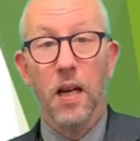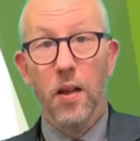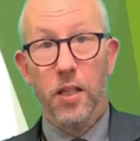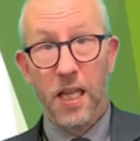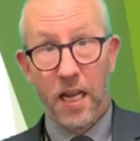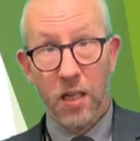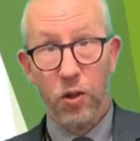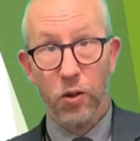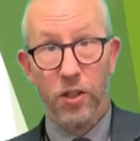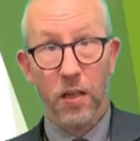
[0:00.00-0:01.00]
The second
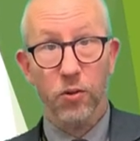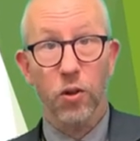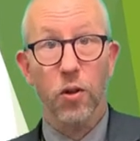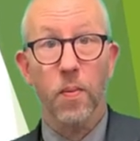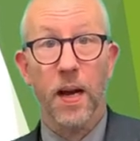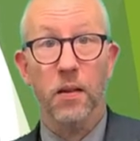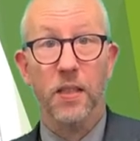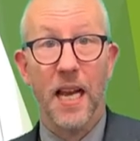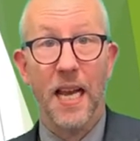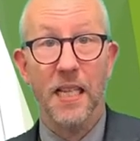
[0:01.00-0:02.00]
course I'll talk about
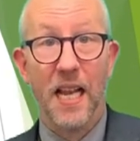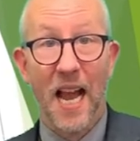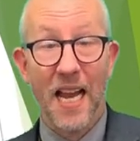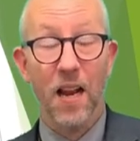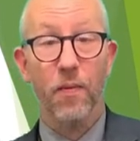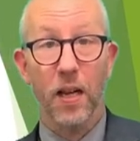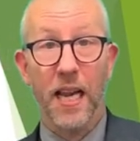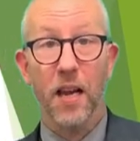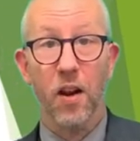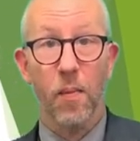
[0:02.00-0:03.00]
is A-Level
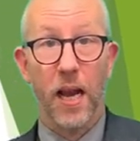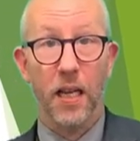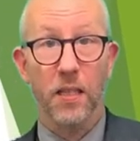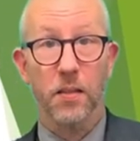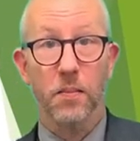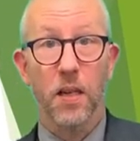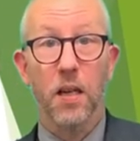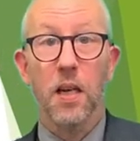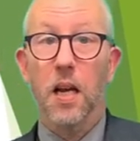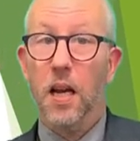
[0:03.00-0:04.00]
Economics.
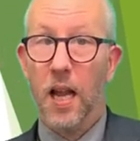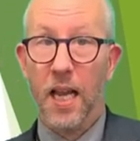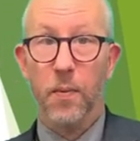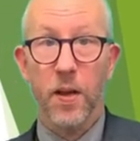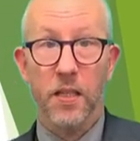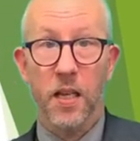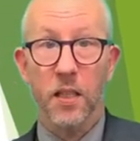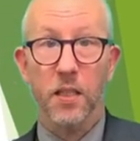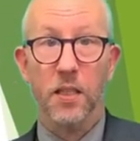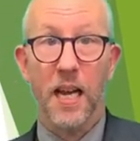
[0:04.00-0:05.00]
Like
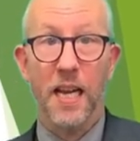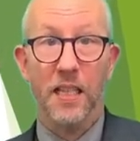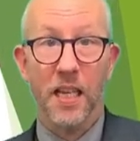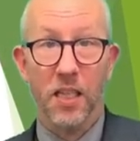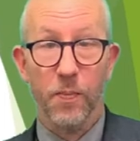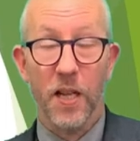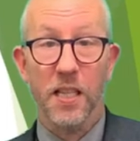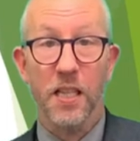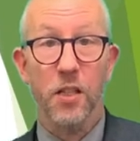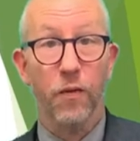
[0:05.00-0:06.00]
business, it is split
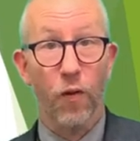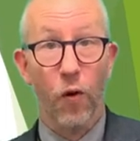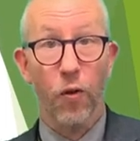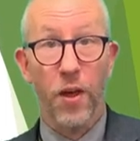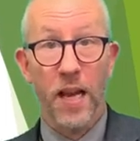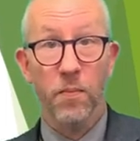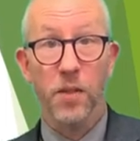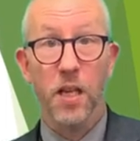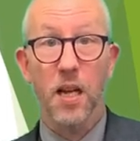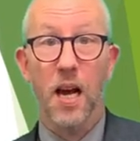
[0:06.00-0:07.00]
into four
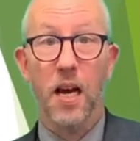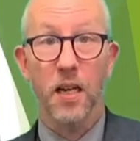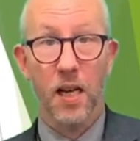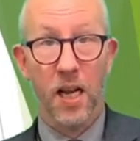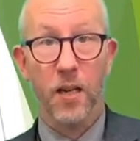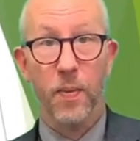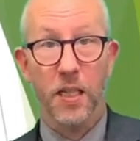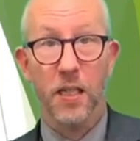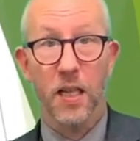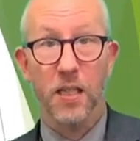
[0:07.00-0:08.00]
things, and like
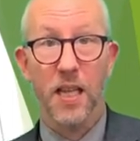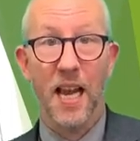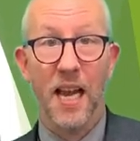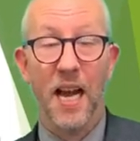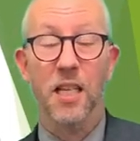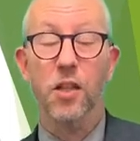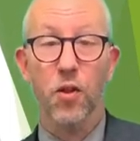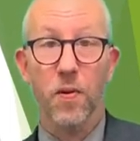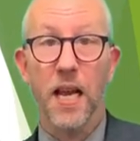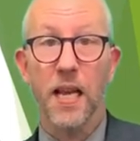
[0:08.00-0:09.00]
business, it has
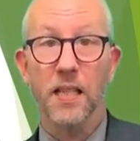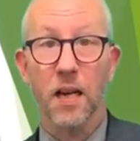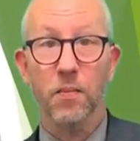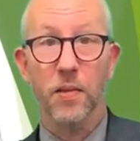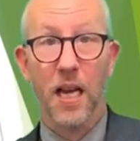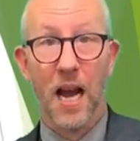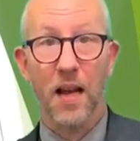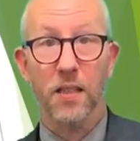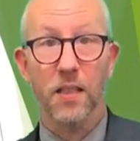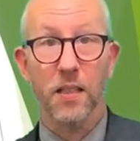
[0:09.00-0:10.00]
three exams at
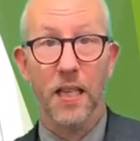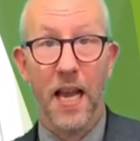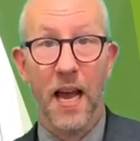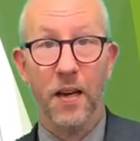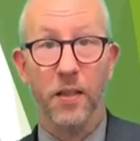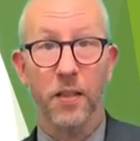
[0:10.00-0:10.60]
the end.